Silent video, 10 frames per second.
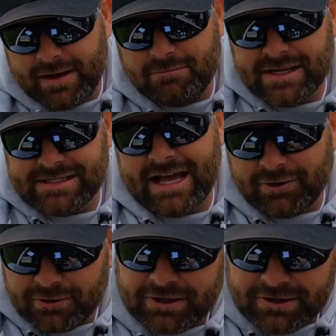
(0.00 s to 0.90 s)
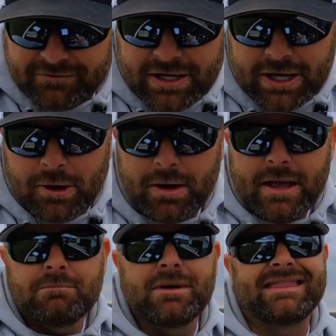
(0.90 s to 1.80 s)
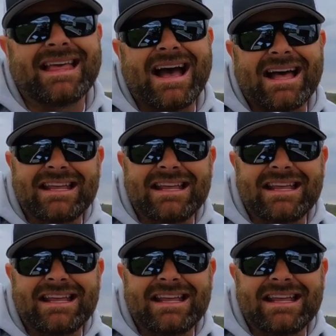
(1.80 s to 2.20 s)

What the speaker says: I missed that earlier in the video, but that